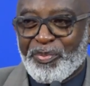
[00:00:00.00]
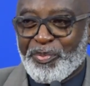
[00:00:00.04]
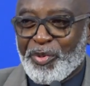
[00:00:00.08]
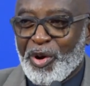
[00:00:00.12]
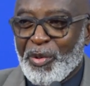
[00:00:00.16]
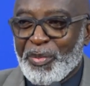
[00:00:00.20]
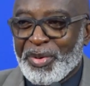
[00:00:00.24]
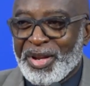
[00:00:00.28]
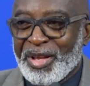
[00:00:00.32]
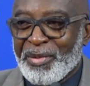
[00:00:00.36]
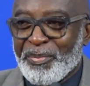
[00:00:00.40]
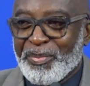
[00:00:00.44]

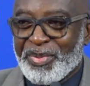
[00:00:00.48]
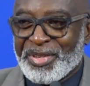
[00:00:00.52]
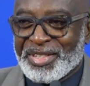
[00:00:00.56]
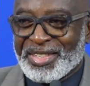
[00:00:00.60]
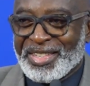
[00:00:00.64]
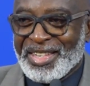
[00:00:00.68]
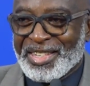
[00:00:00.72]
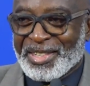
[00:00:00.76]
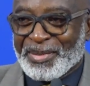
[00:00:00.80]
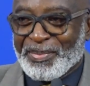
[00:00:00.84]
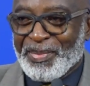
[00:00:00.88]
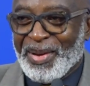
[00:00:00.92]
prominent
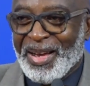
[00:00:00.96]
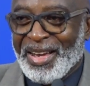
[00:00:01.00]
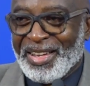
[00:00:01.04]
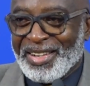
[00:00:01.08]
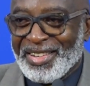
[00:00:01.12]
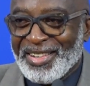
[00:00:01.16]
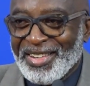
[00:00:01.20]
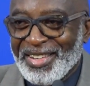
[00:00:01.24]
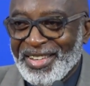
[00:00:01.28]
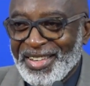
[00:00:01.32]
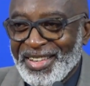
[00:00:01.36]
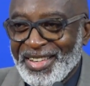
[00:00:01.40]
businessman,
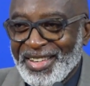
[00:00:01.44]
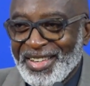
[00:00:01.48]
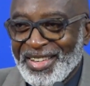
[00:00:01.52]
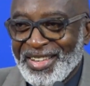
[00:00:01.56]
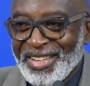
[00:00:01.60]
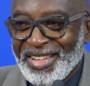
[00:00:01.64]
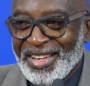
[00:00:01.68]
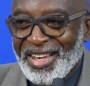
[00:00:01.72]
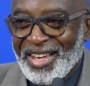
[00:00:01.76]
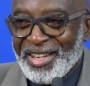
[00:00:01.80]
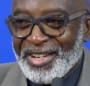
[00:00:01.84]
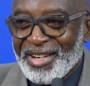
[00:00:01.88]

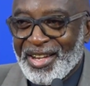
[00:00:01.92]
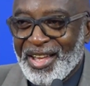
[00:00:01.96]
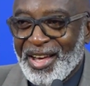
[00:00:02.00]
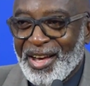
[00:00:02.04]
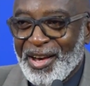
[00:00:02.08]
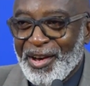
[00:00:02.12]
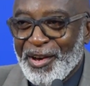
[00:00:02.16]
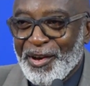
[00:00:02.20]
and